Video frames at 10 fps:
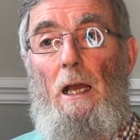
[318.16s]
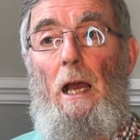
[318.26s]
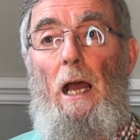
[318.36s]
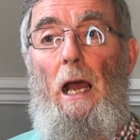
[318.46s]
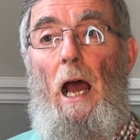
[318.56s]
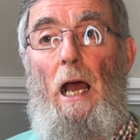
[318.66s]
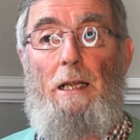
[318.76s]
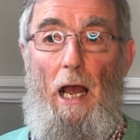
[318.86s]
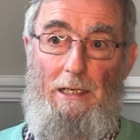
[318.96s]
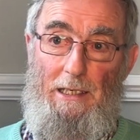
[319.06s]

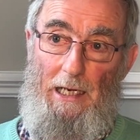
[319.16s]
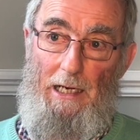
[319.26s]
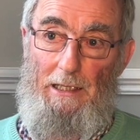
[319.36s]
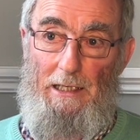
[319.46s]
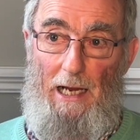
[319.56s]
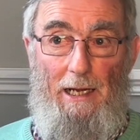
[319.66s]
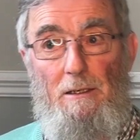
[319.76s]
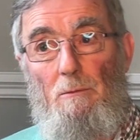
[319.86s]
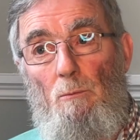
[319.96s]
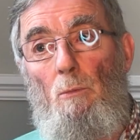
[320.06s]
as things
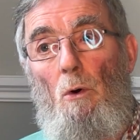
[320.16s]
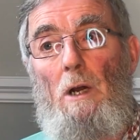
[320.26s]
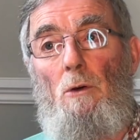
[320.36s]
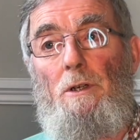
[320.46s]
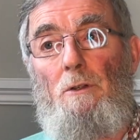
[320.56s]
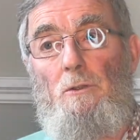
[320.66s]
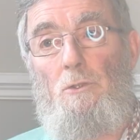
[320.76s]
get more out of